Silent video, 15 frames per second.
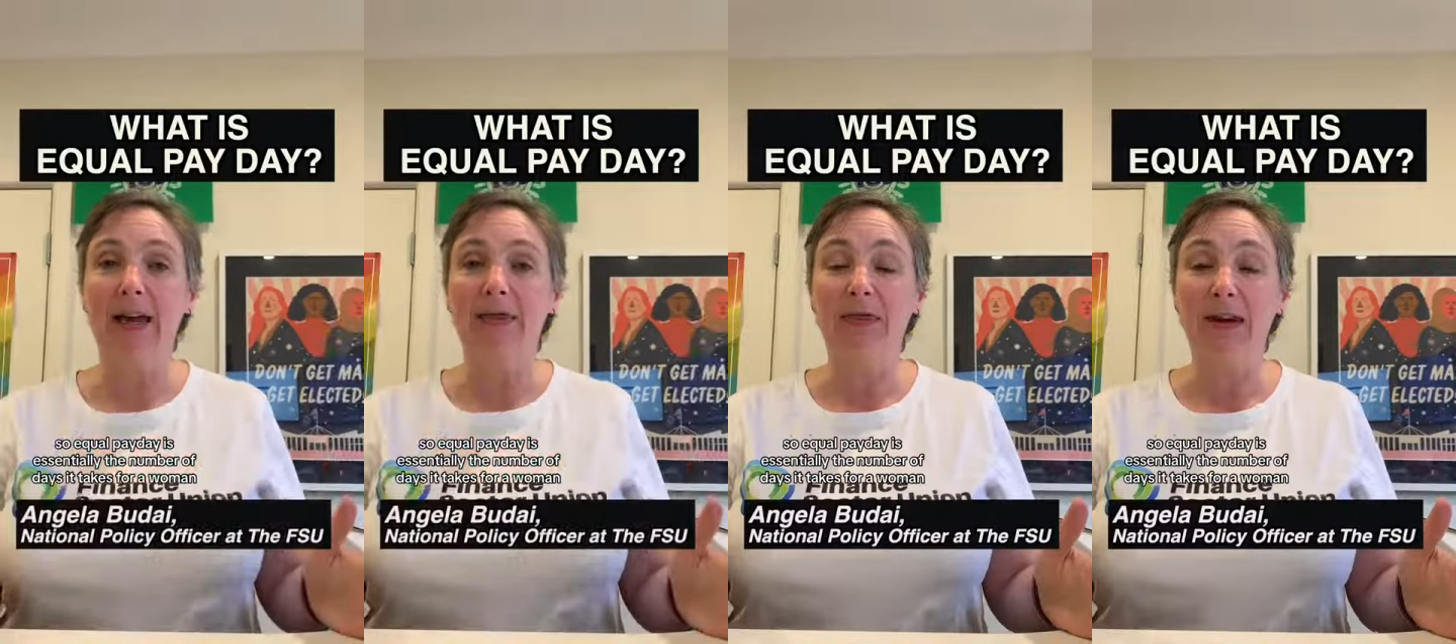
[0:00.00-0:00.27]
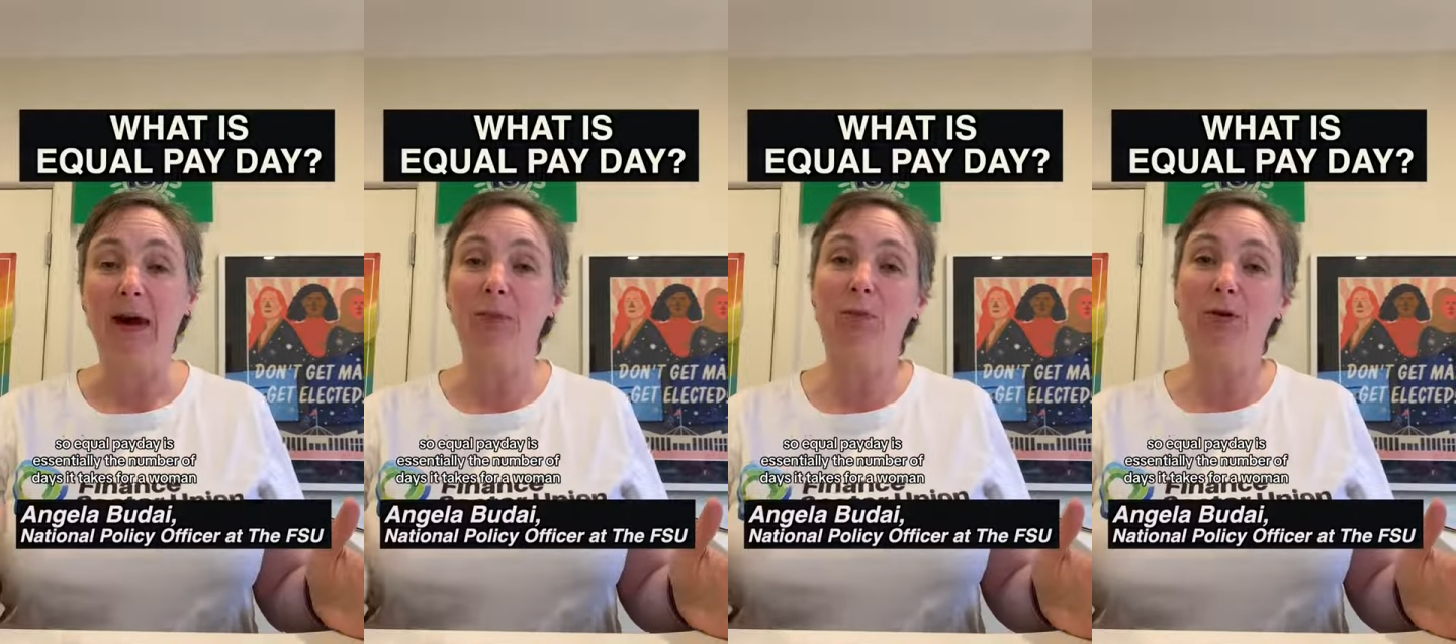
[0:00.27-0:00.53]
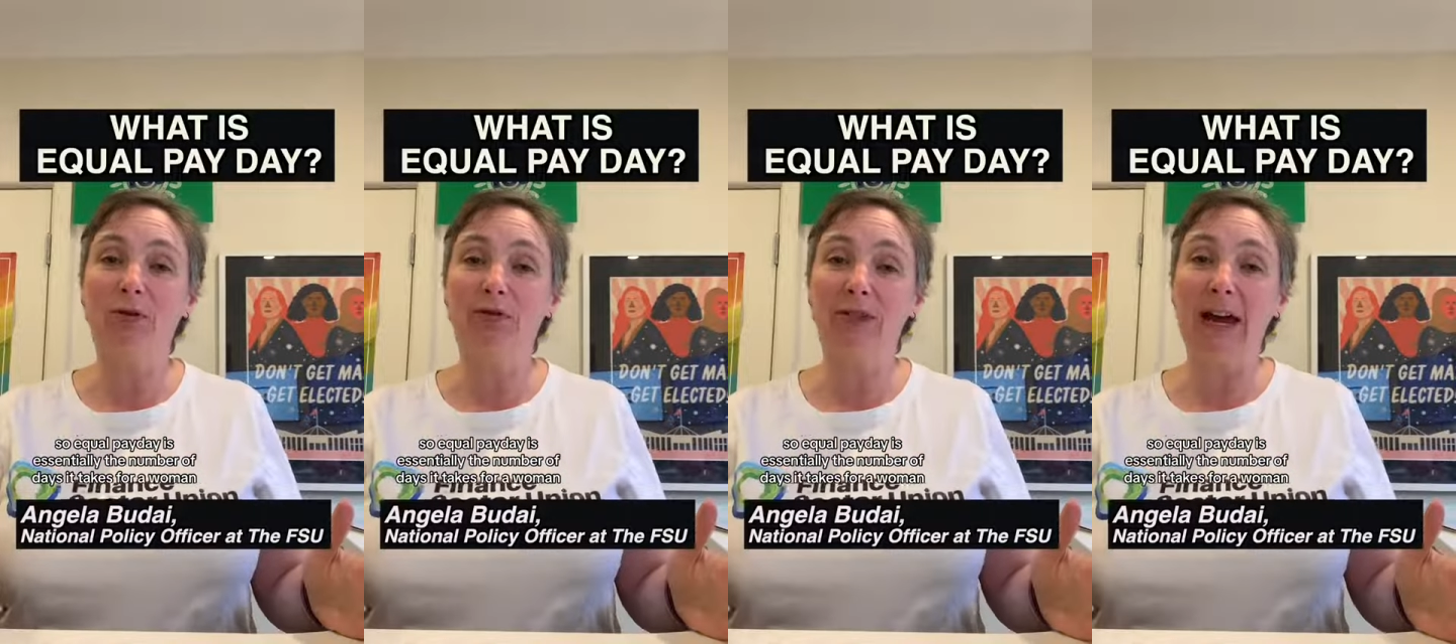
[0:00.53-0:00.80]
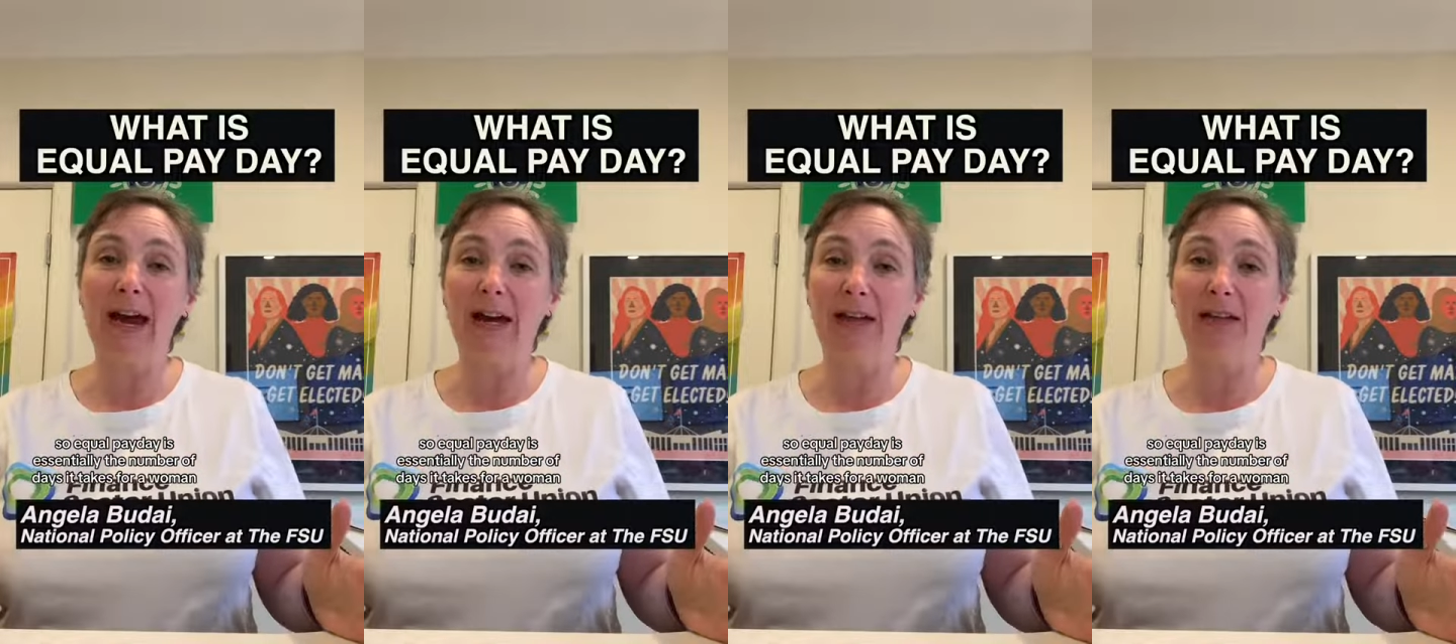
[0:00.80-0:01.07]
the number of
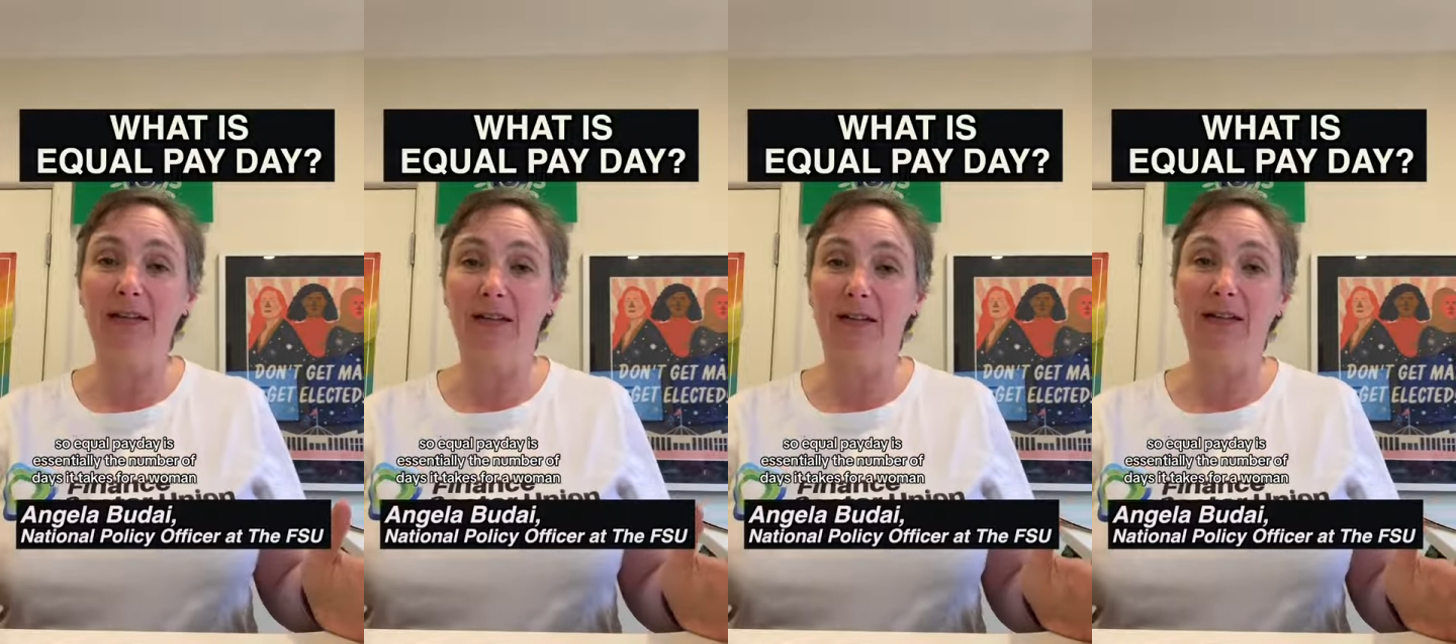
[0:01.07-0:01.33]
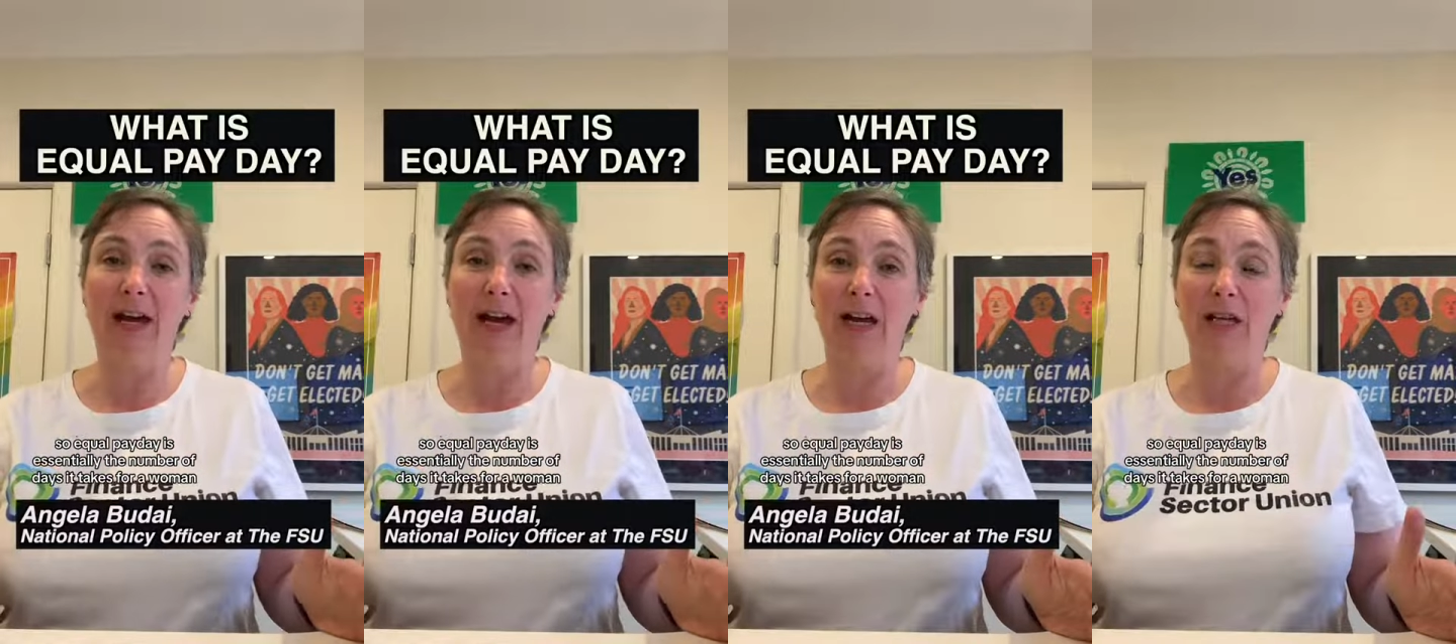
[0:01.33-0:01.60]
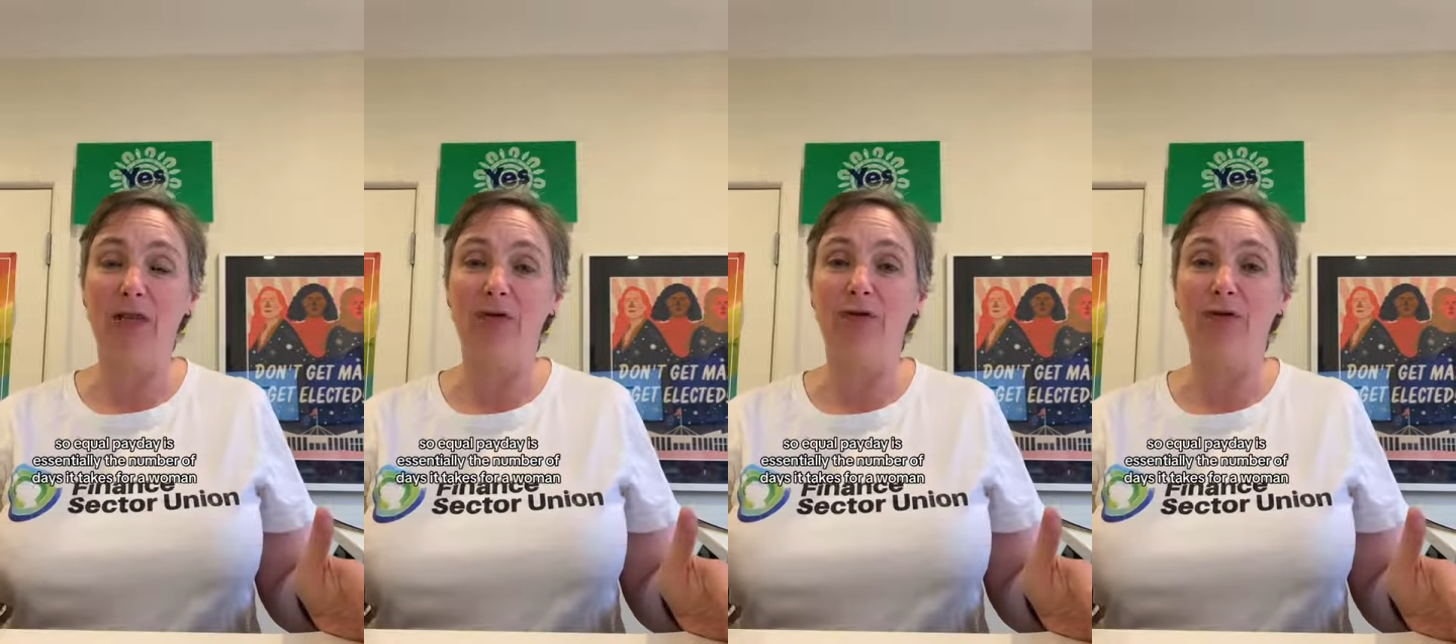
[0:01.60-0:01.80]
days it takes